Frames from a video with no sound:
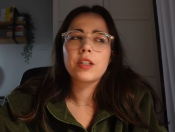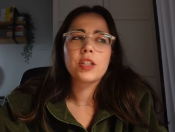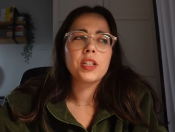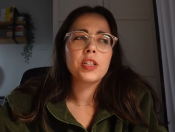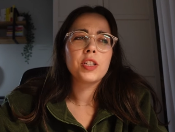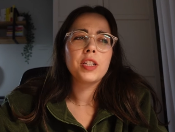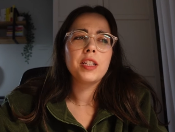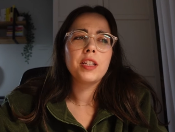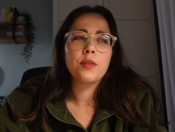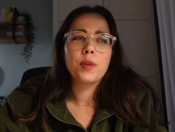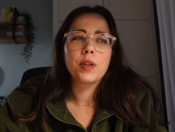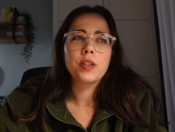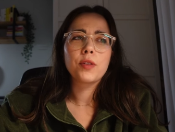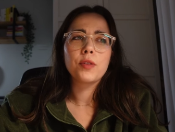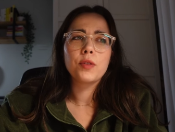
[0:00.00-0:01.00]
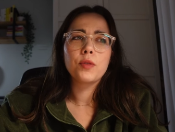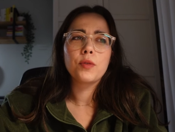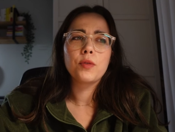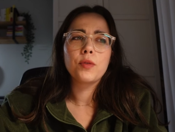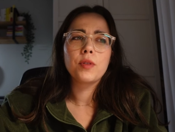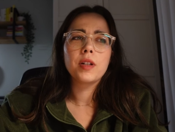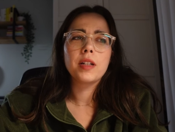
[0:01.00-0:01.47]
She didn't want
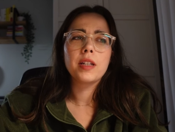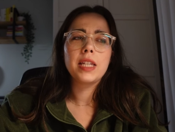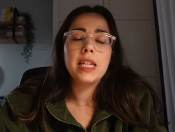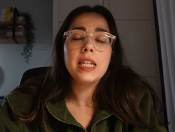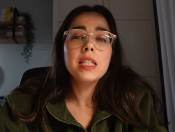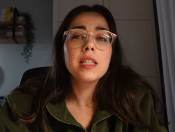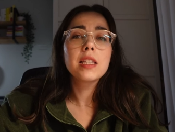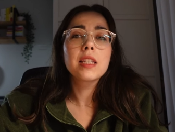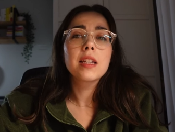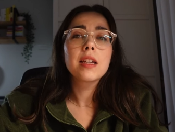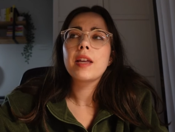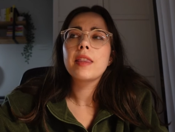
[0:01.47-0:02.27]
to eat,